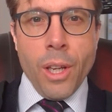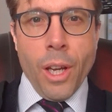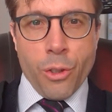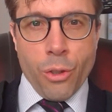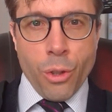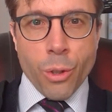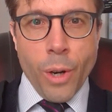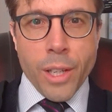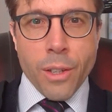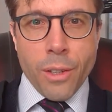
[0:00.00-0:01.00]
And to do
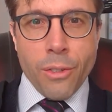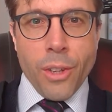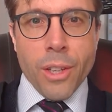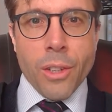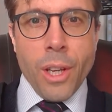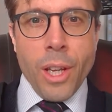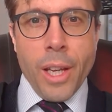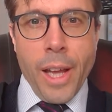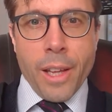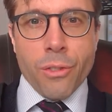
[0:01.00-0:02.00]
gradient descent,
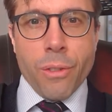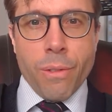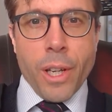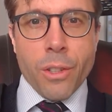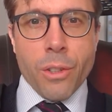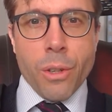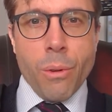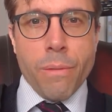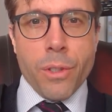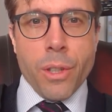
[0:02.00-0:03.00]
it has to find a
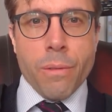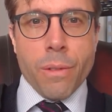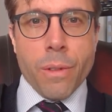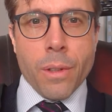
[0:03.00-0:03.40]
derivative.